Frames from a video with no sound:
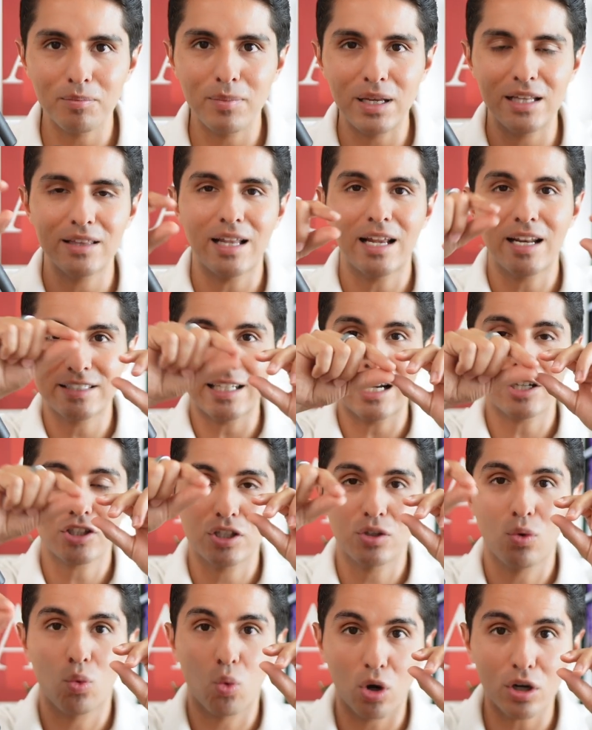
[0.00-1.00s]
meaning that it's
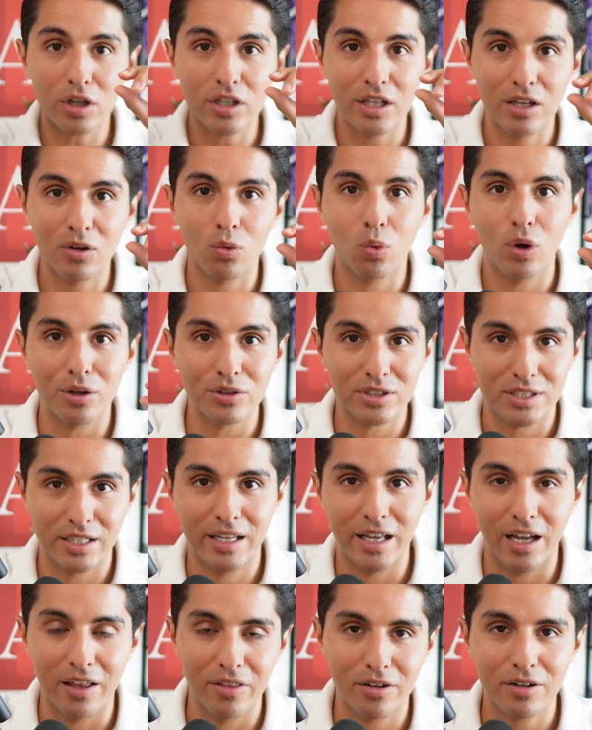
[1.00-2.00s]
actually working well
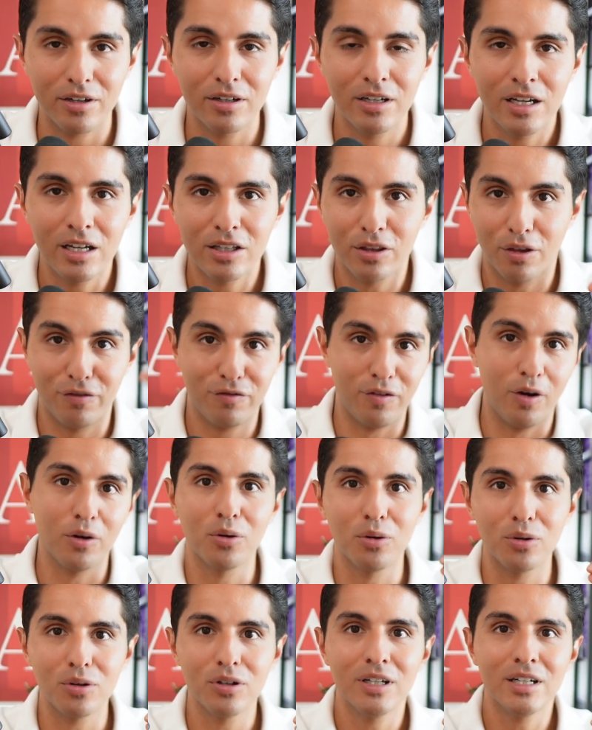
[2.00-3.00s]
together, the
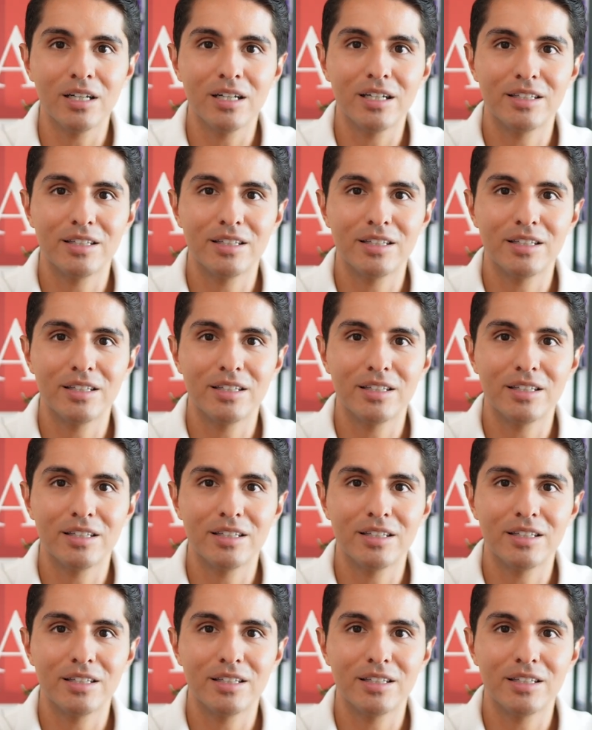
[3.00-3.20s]
funnel,